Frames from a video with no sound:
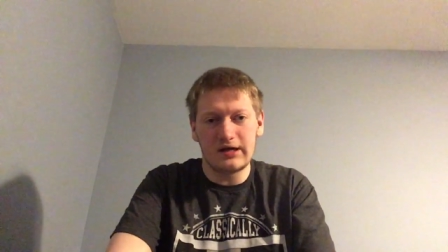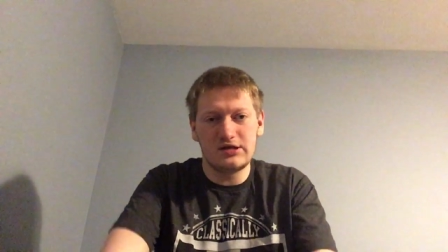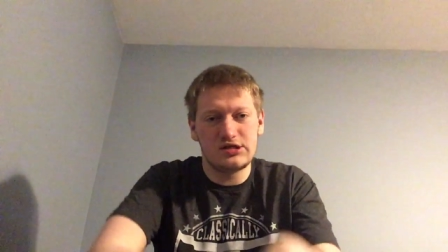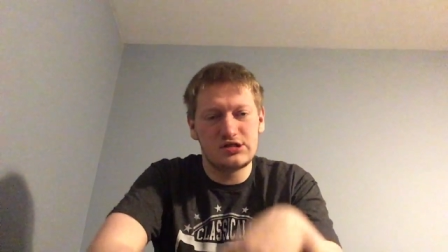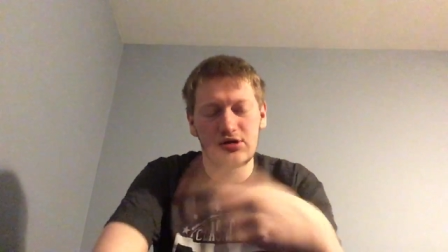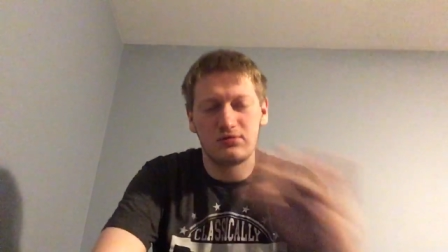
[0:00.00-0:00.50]
I
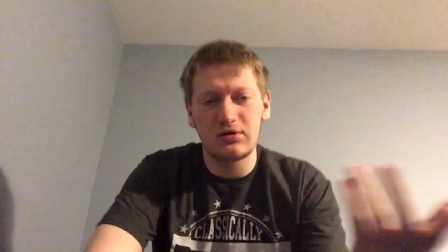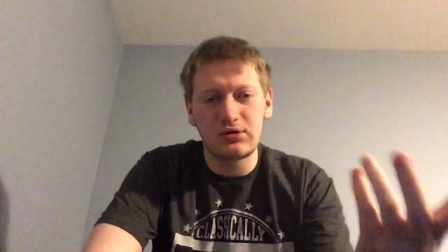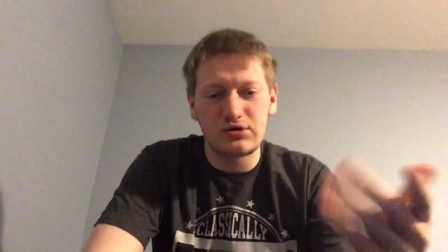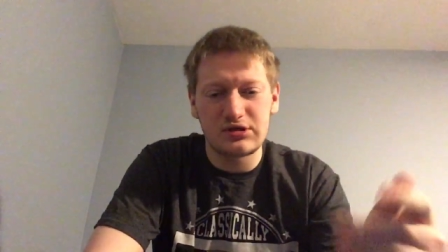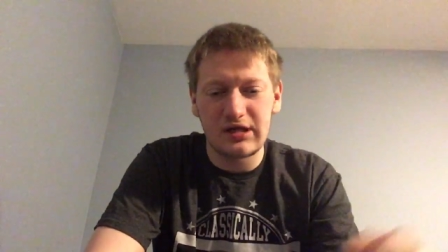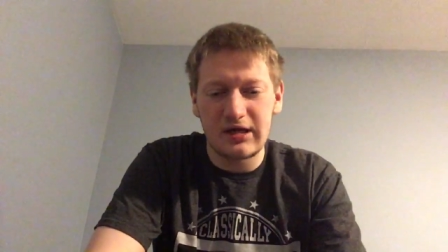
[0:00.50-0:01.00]
just don't
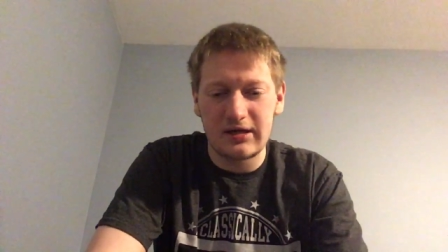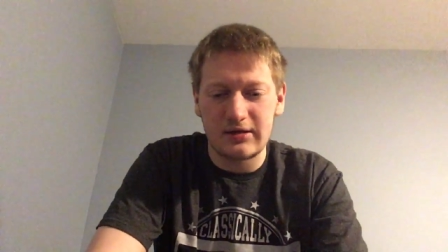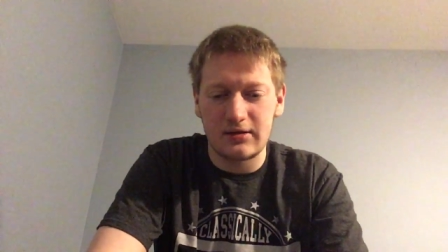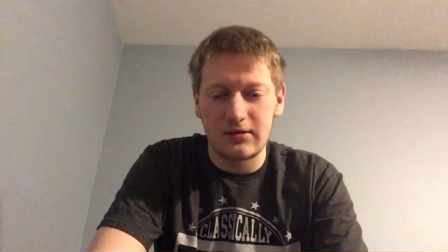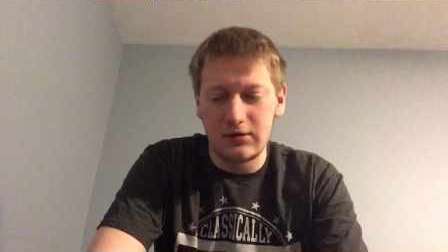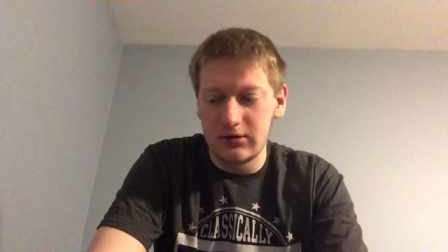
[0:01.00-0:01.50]

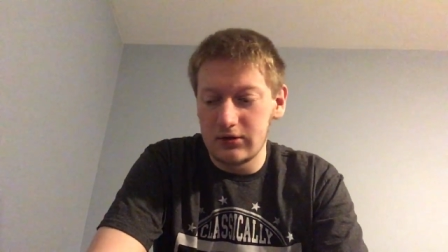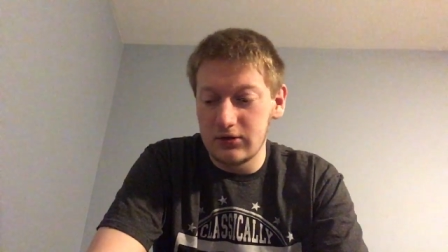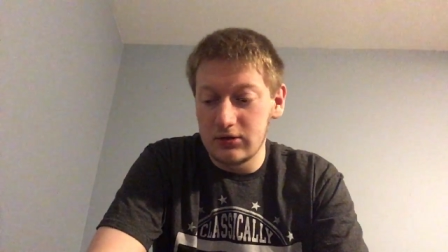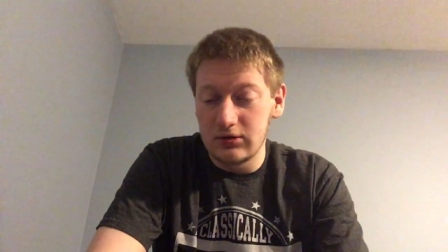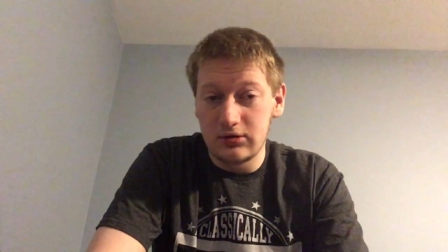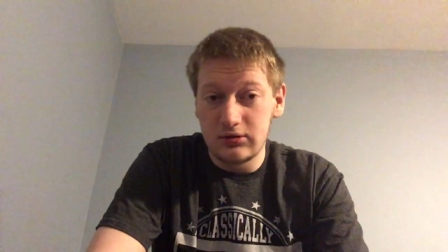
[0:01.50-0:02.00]
understand.
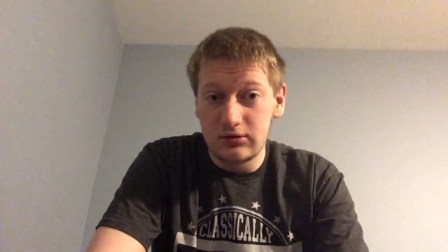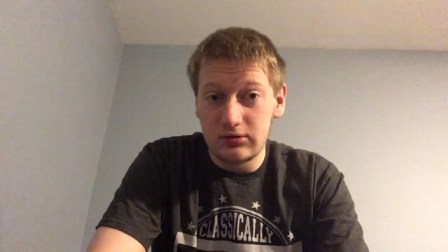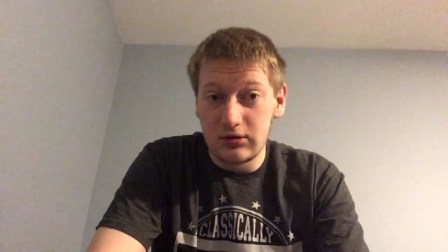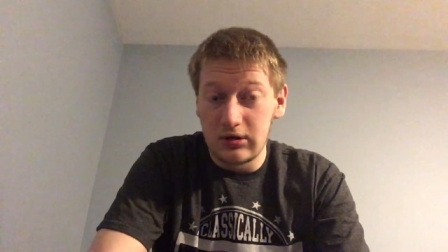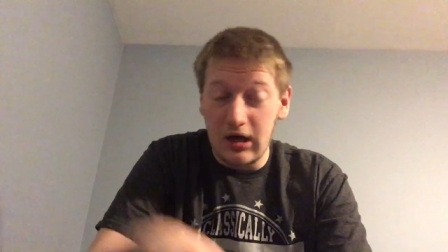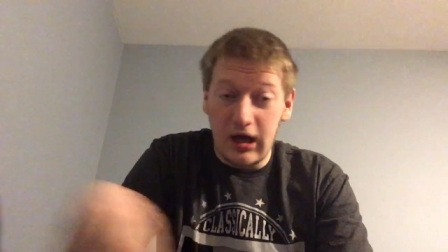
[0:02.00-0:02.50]

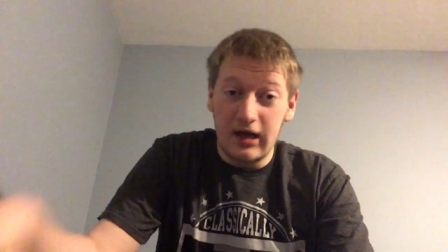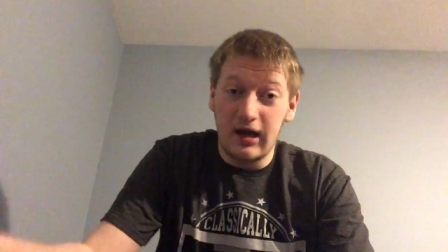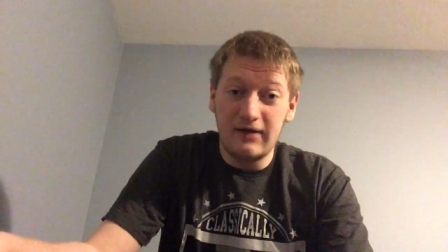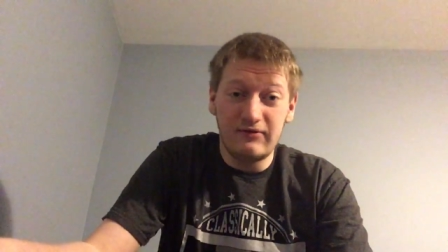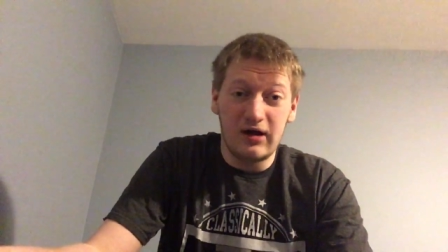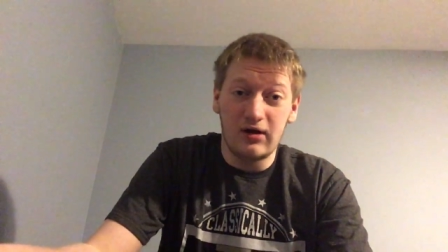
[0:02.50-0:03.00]
And
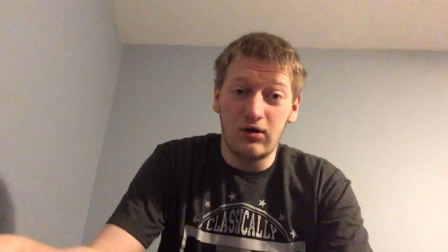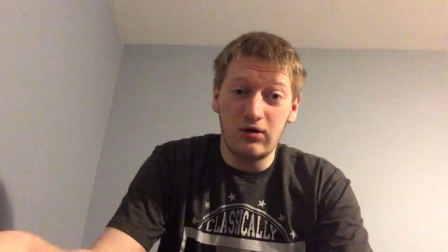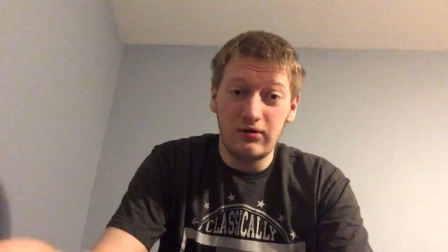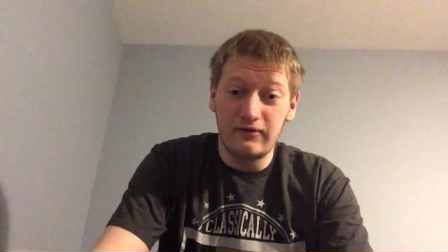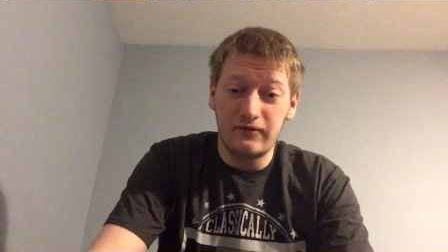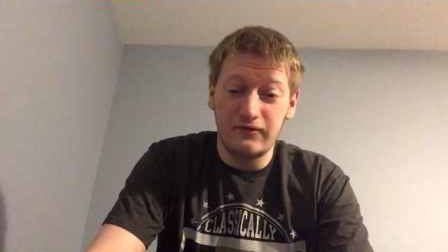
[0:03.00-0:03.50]
I've got
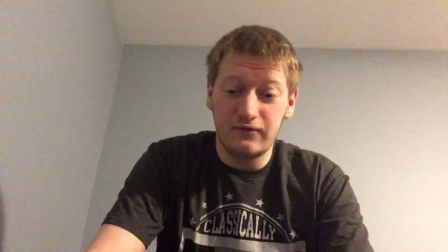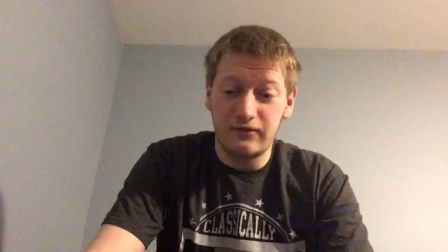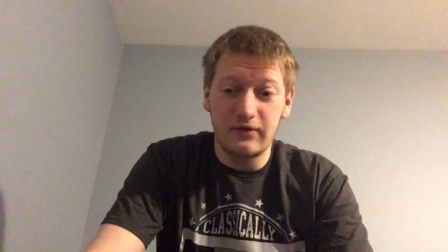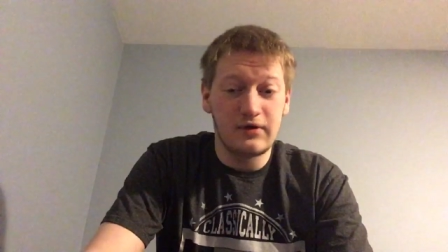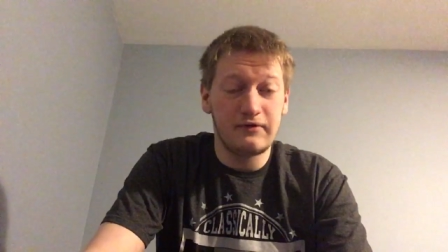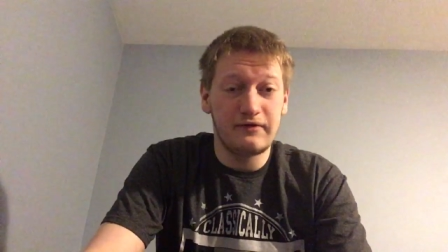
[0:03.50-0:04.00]
all
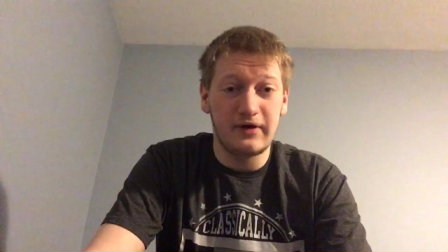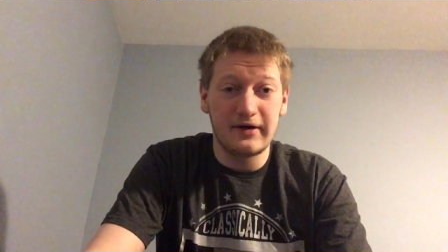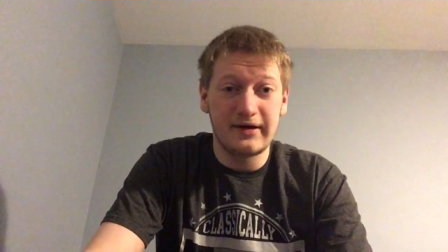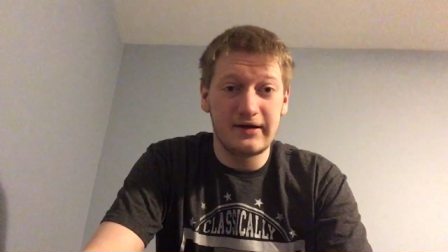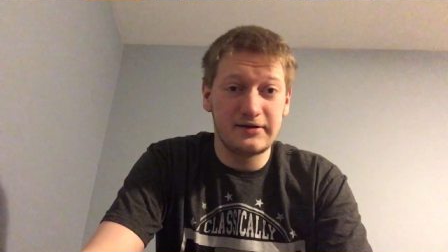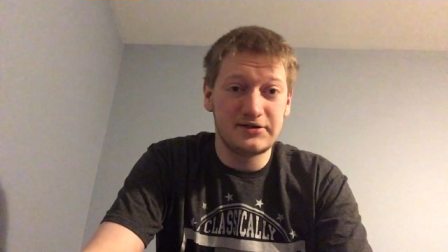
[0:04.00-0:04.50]
of the
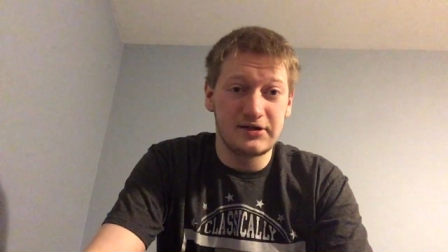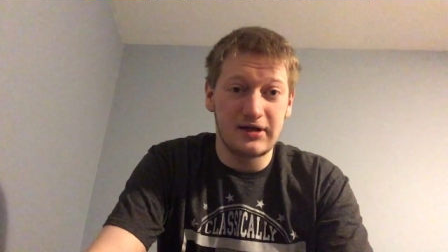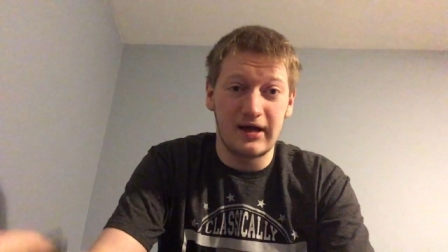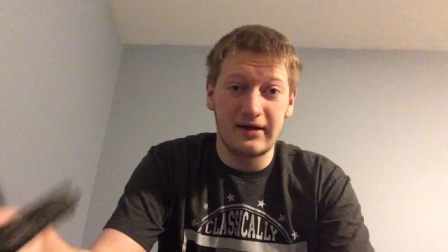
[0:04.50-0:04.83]
fucking shit.